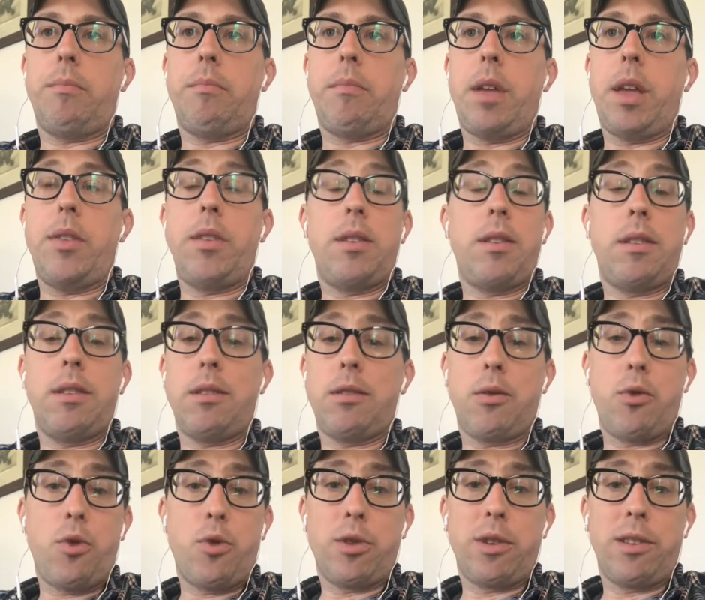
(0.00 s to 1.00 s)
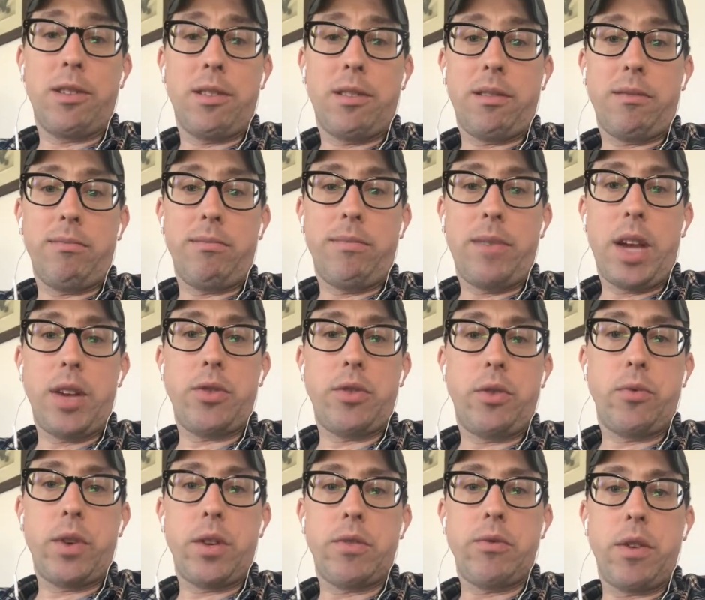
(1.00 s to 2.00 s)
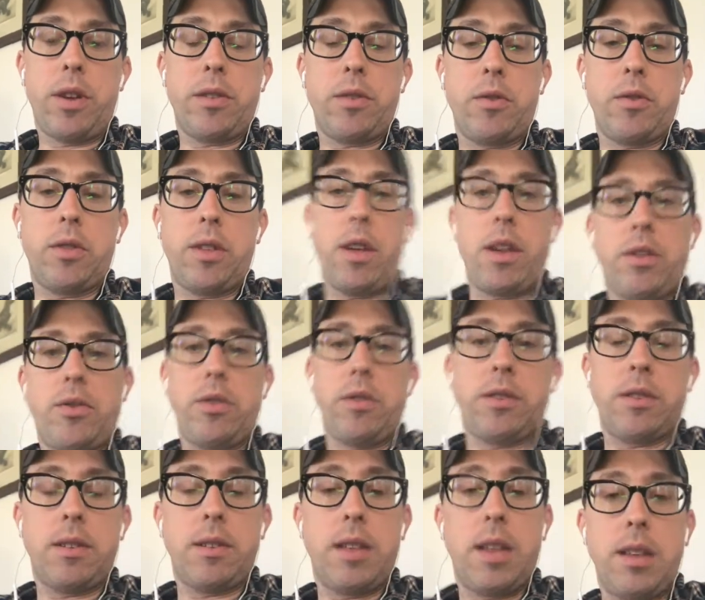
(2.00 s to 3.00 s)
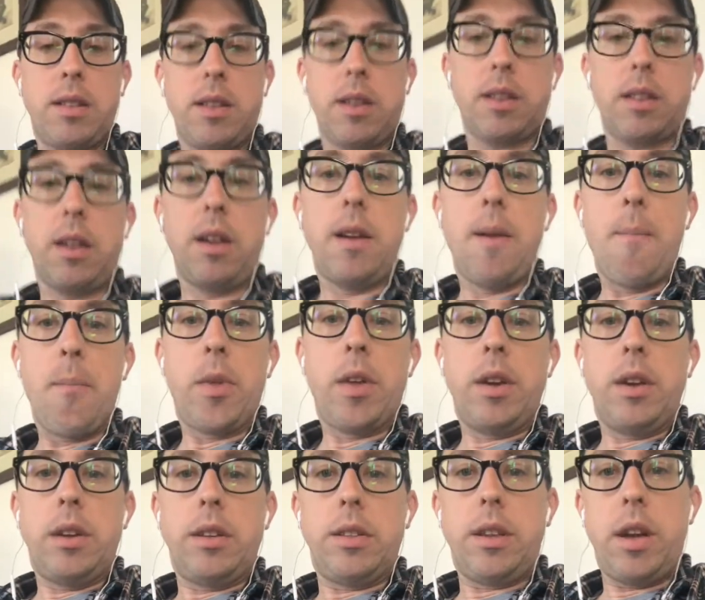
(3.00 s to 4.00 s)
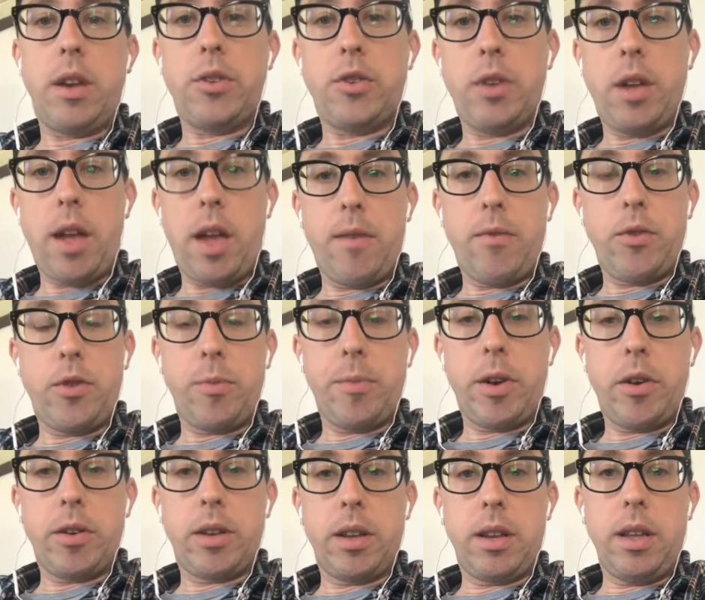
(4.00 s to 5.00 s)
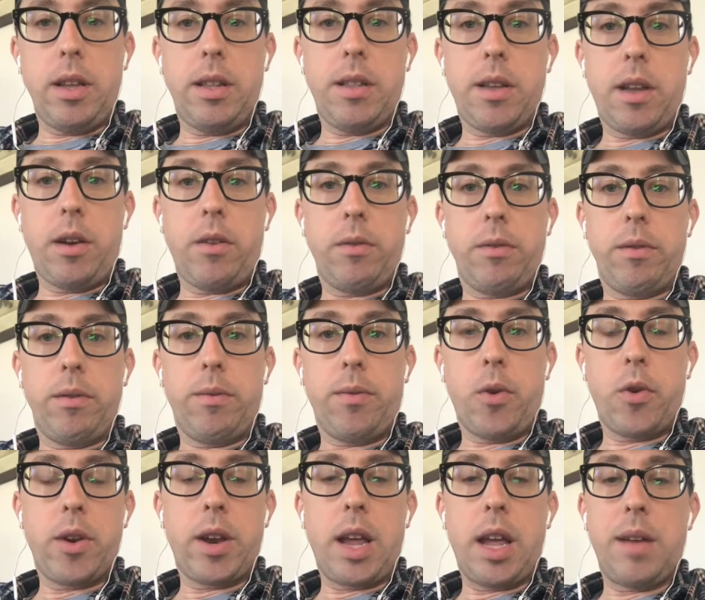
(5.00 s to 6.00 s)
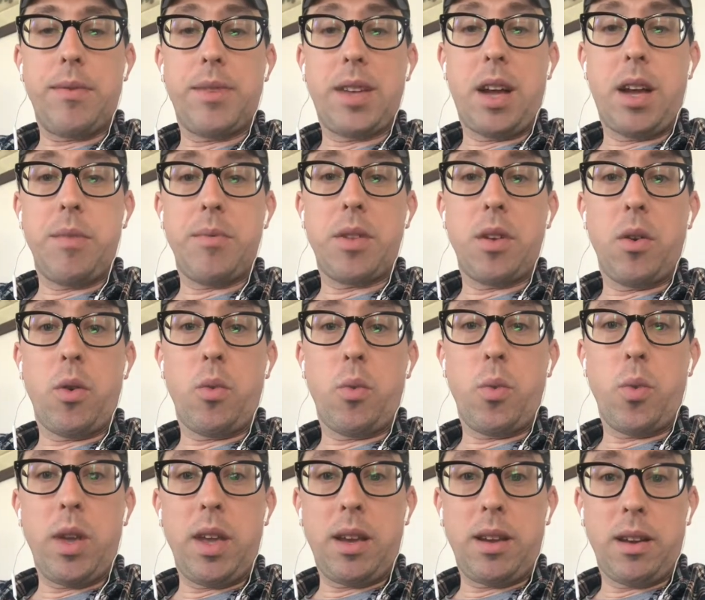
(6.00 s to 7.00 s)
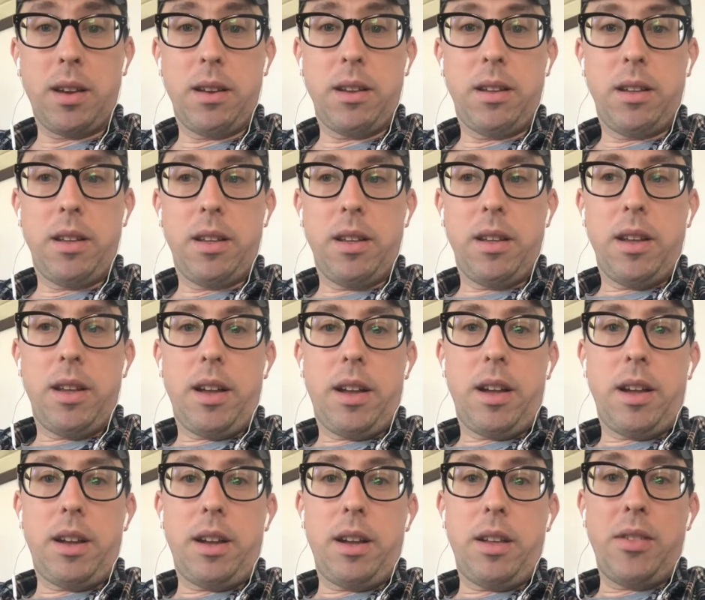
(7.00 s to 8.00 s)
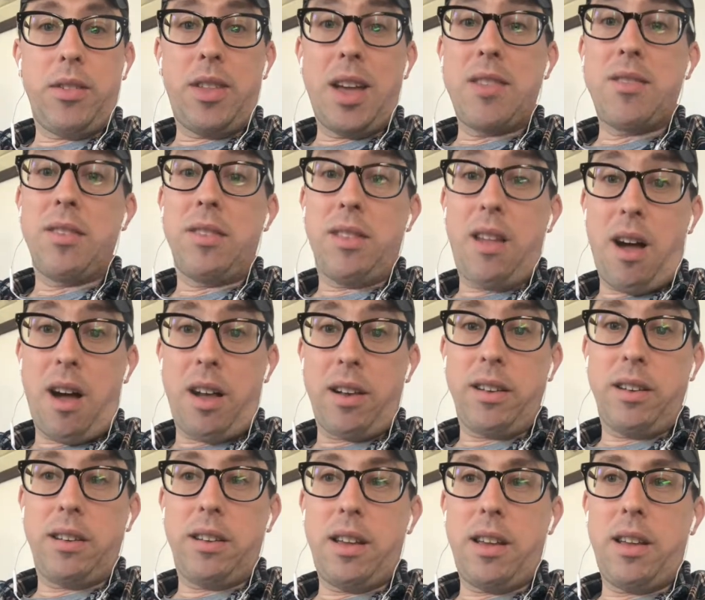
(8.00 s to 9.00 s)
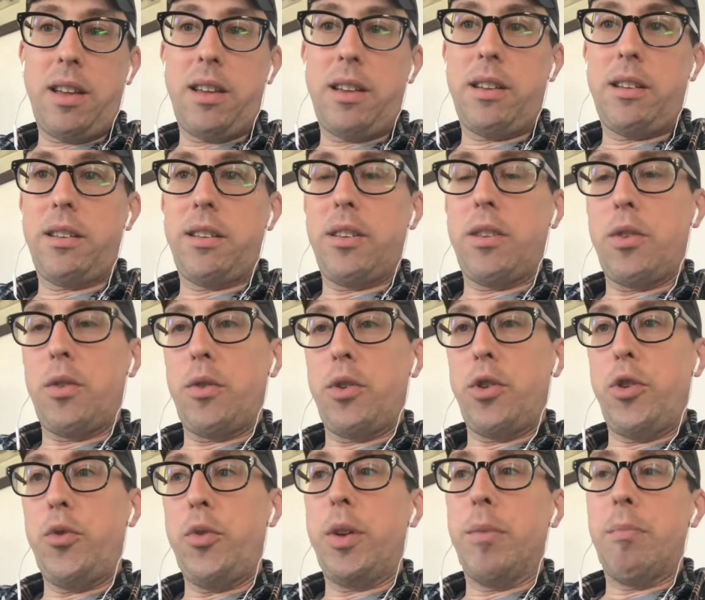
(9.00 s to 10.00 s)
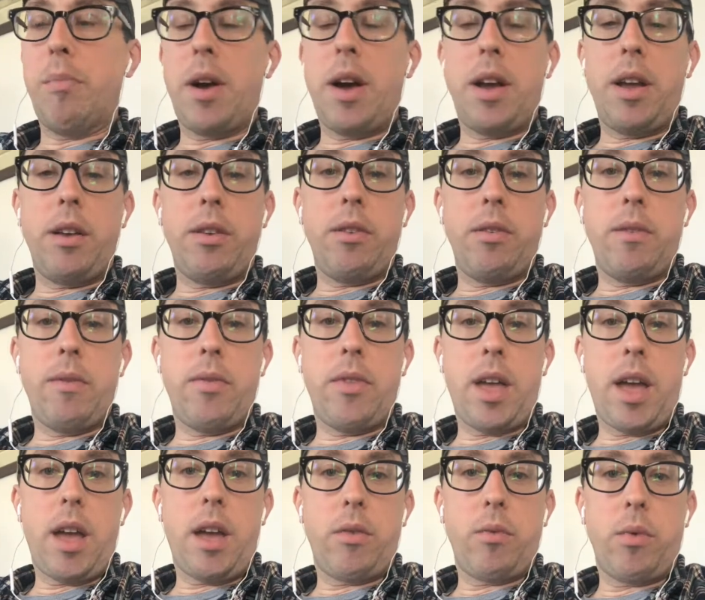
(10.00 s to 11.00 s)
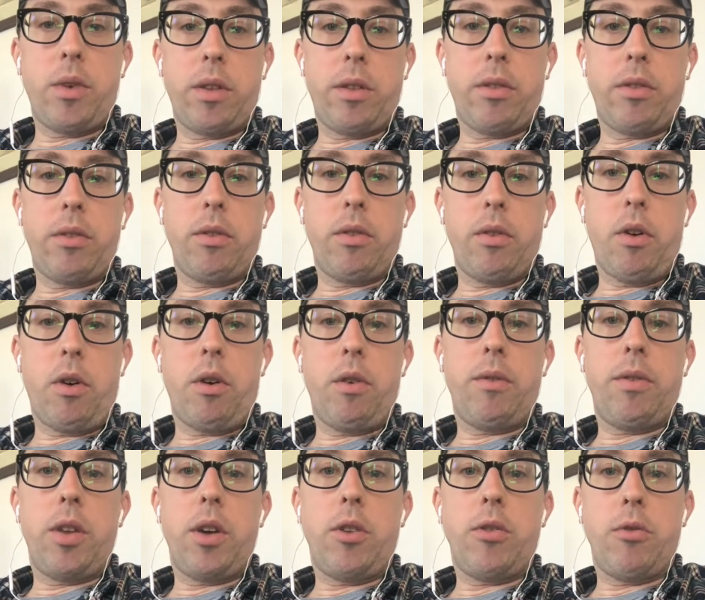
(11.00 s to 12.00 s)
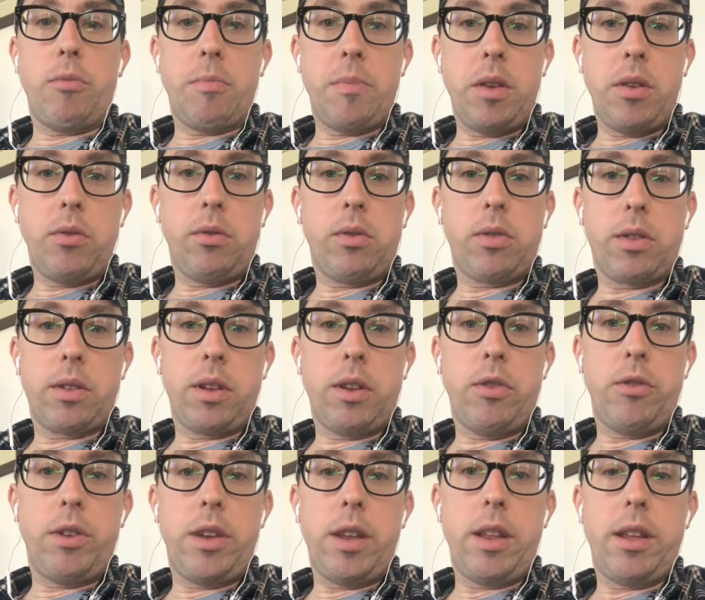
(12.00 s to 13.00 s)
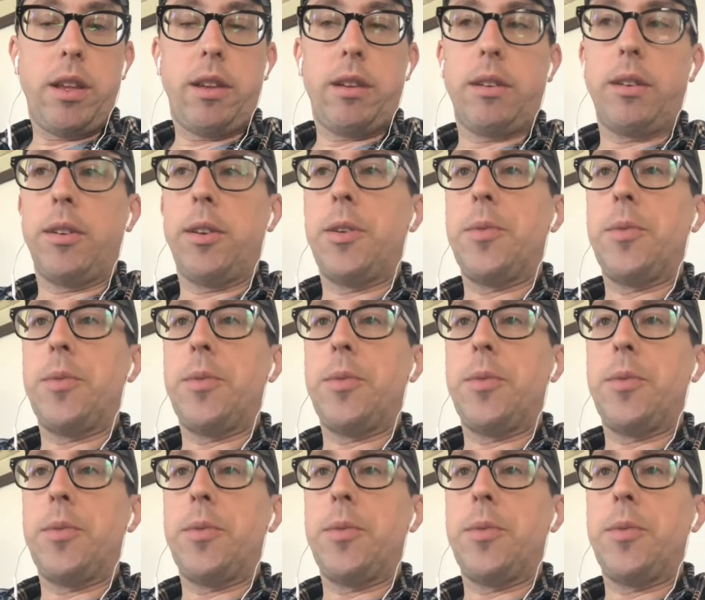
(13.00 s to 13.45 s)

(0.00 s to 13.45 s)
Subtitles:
and this is according to National Restaurant Association statistics, the average American eats out 4.5 times a week. That's a lot. And when you combine that with all the other meals that you're eating,